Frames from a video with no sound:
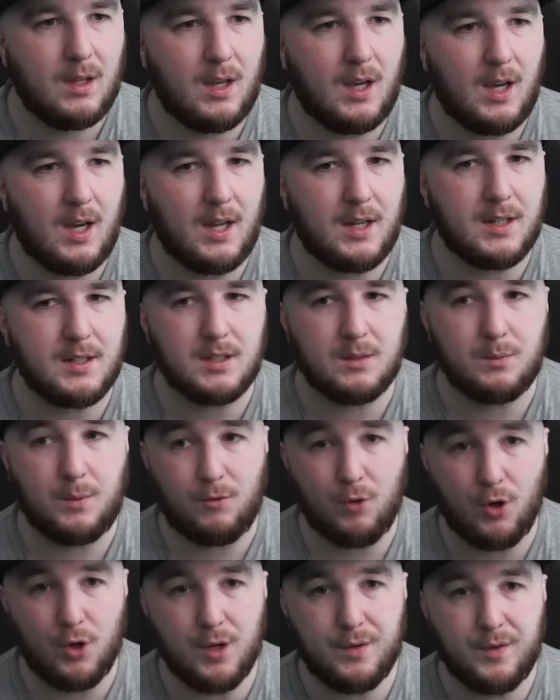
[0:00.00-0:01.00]
And we've
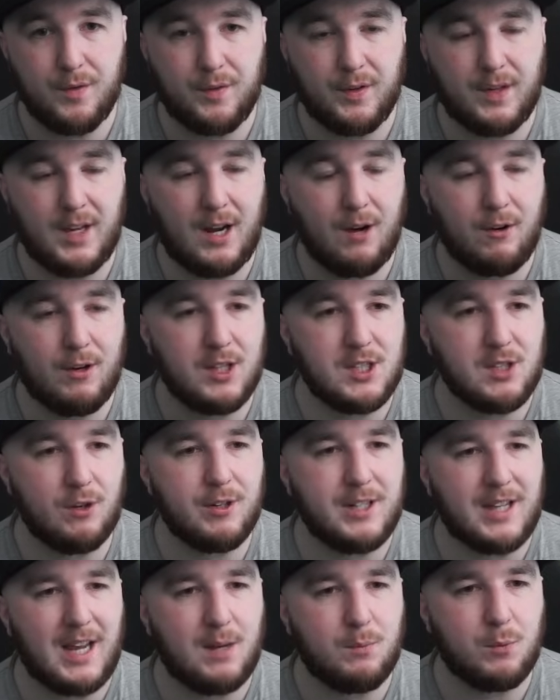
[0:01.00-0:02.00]
got an offer for Karius. I
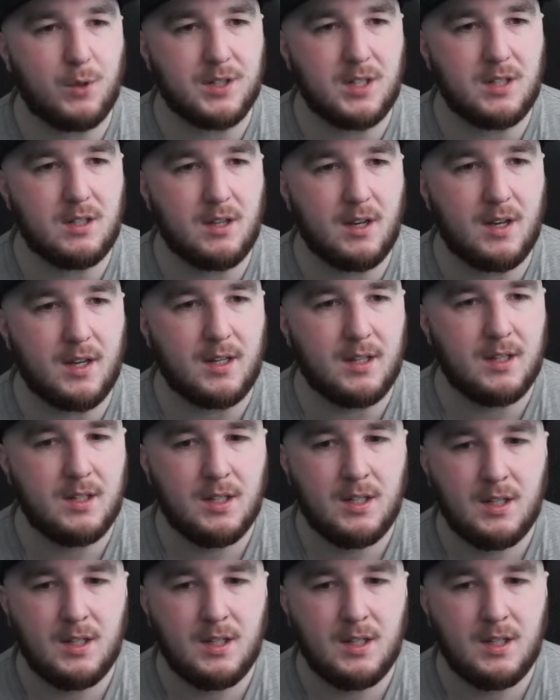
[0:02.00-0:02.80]
already had one, didn't I?